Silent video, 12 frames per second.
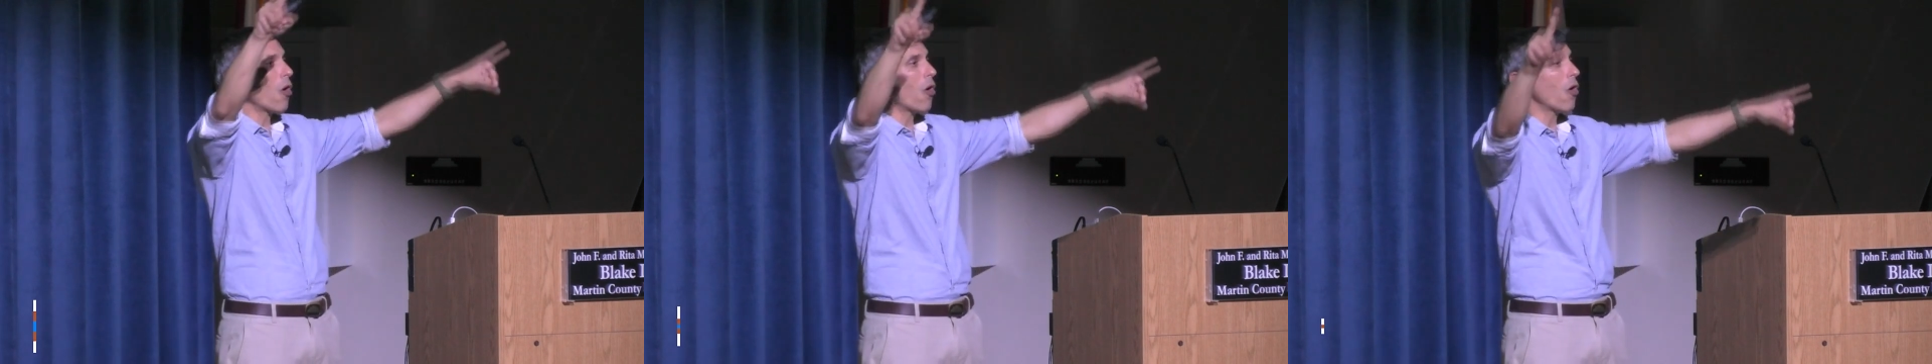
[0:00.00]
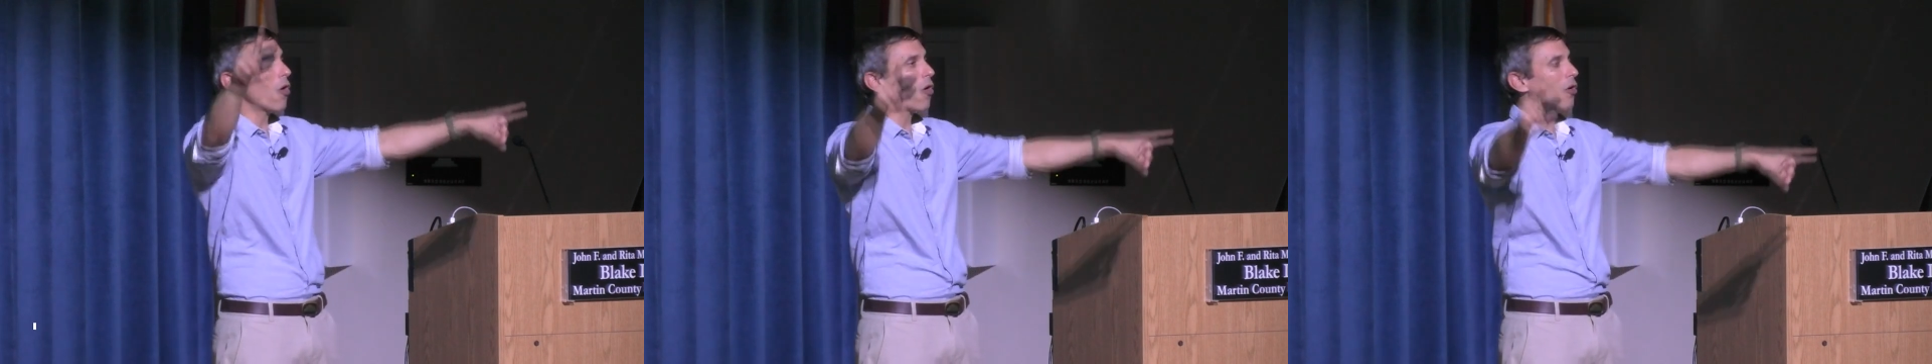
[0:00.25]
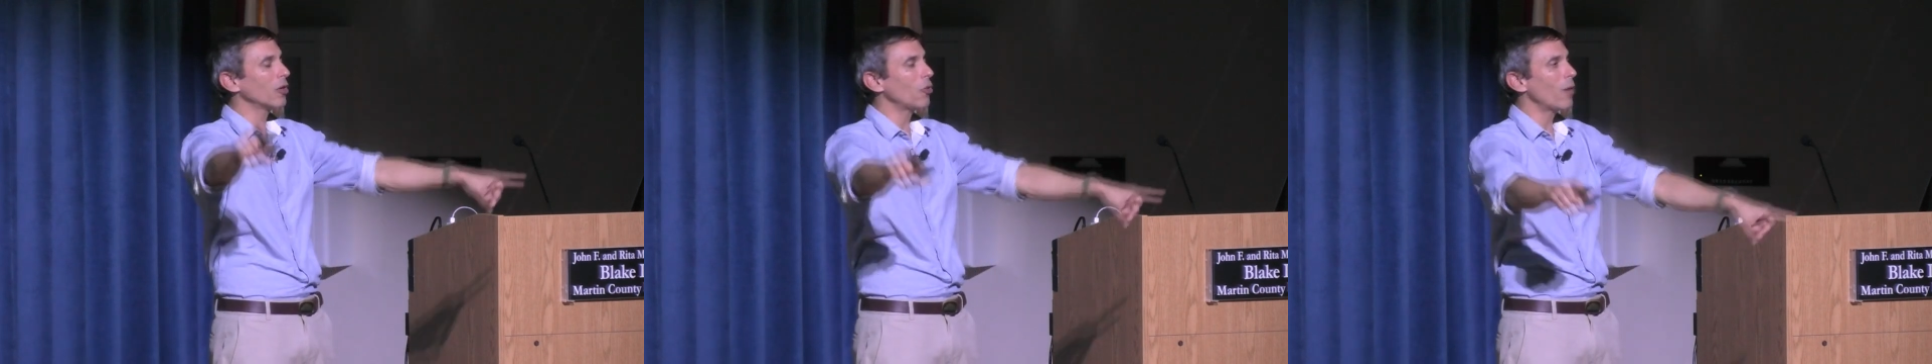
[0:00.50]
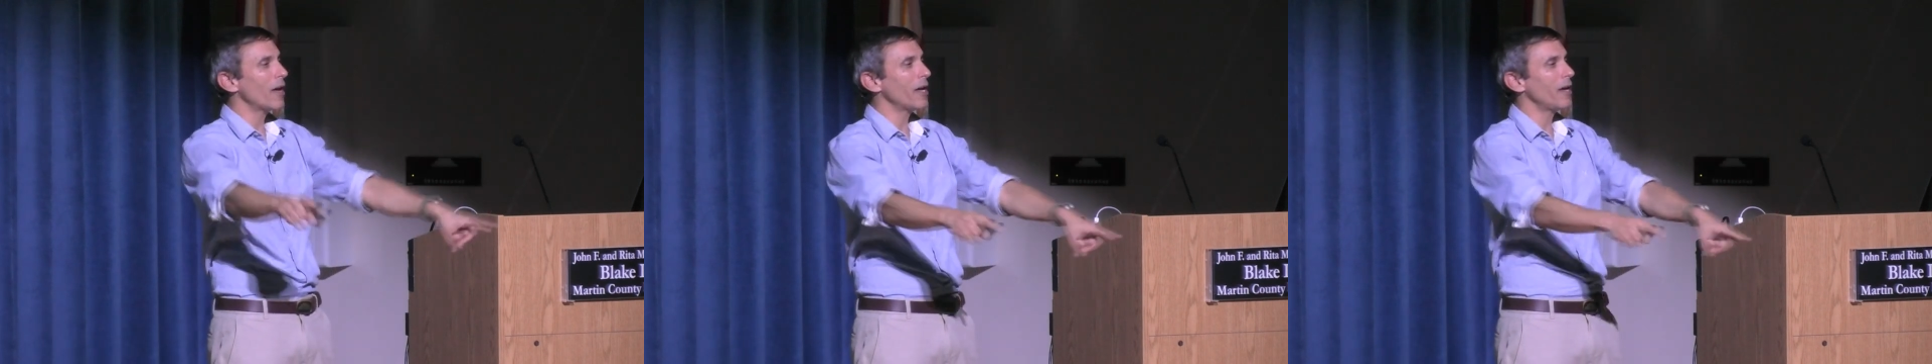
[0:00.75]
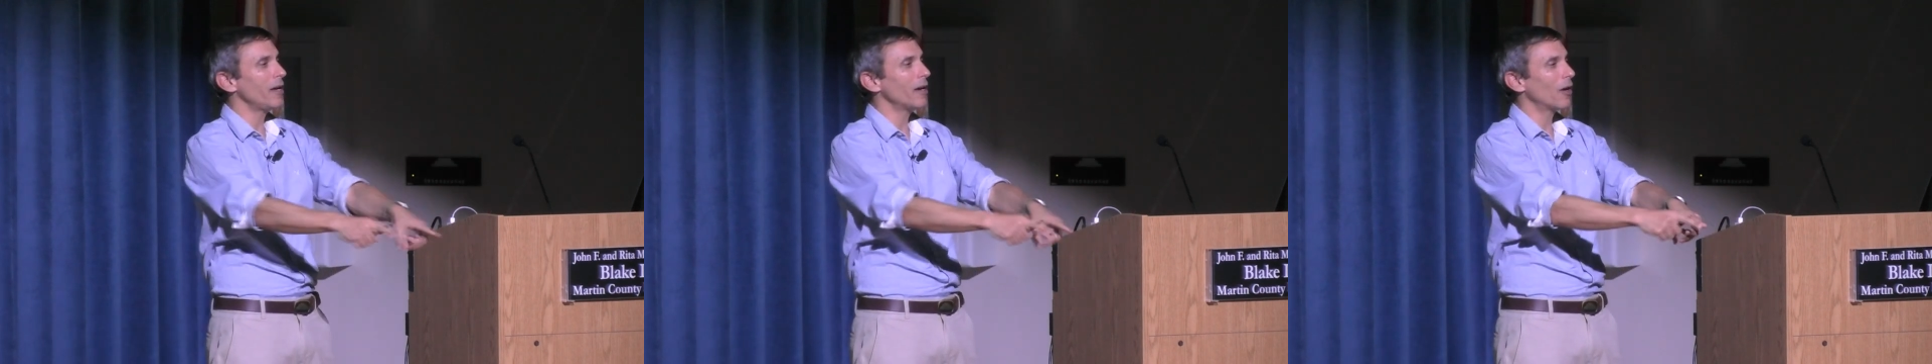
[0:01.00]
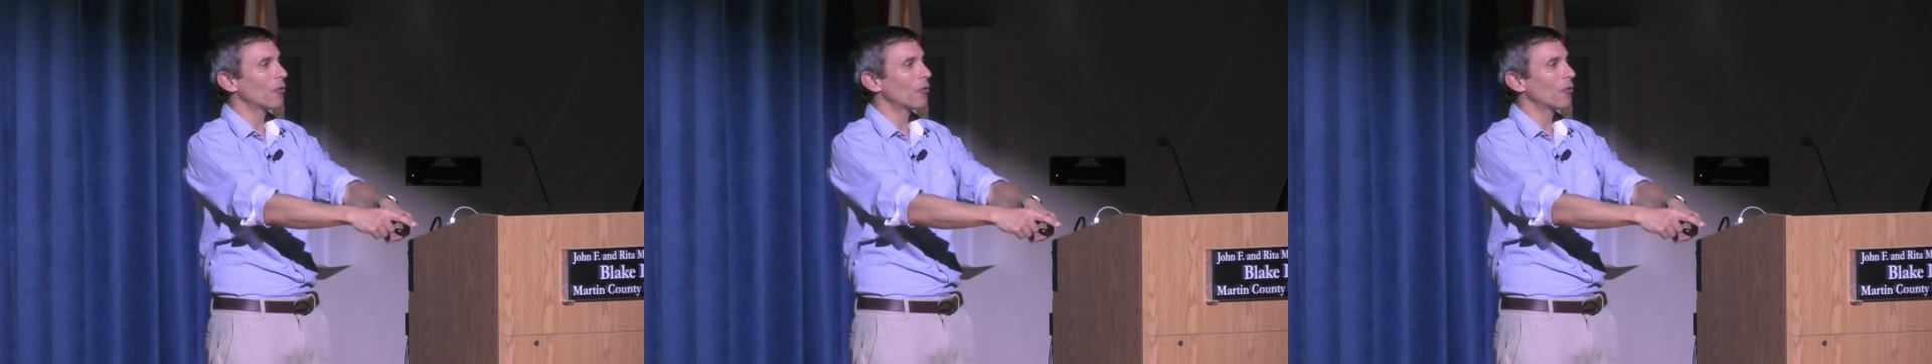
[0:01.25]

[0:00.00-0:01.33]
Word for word: all the way